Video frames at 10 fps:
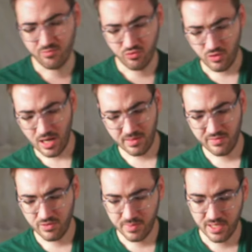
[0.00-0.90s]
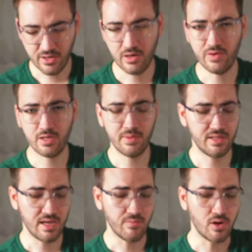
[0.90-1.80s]
Probably for a beginner, I'd recommend
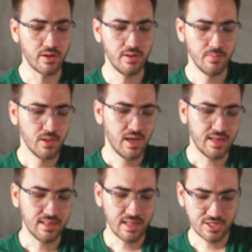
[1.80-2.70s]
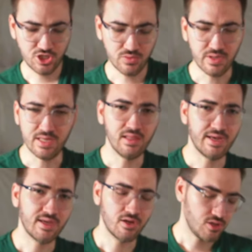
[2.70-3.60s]
the A1, unless you need
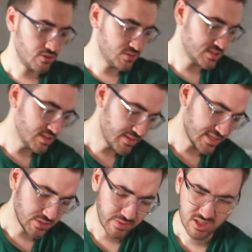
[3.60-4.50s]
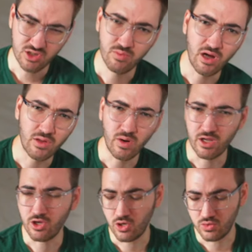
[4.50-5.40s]
like enclosed. That's the reason you'd probably want
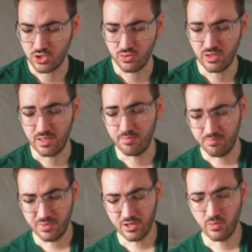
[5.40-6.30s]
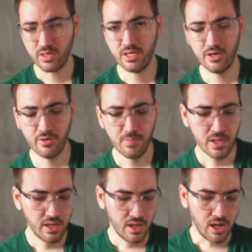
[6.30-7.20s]
to go to the bigger one here.
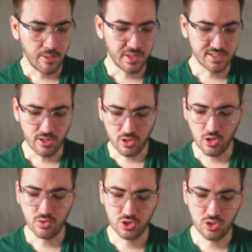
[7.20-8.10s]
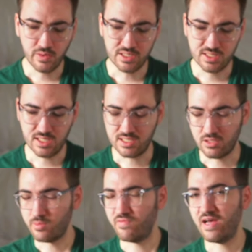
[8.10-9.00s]
It's enclosed, so it's a
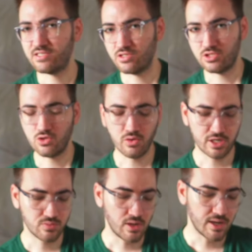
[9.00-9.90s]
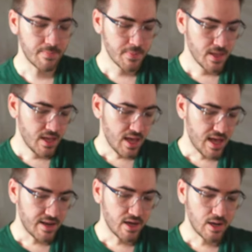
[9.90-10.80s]
little bit faster because of Core XY,
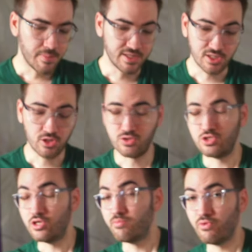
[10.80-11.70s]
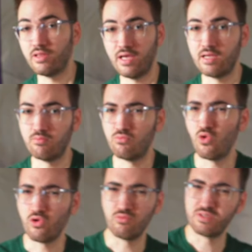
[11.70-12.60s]
and it's enclosed so you can print like
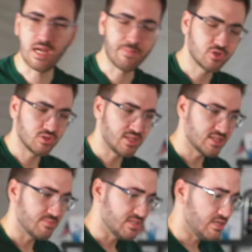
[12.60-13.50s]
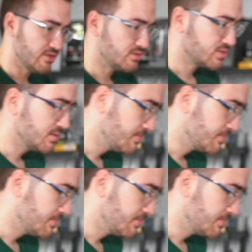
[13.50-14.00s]
more temperature sensitive materials.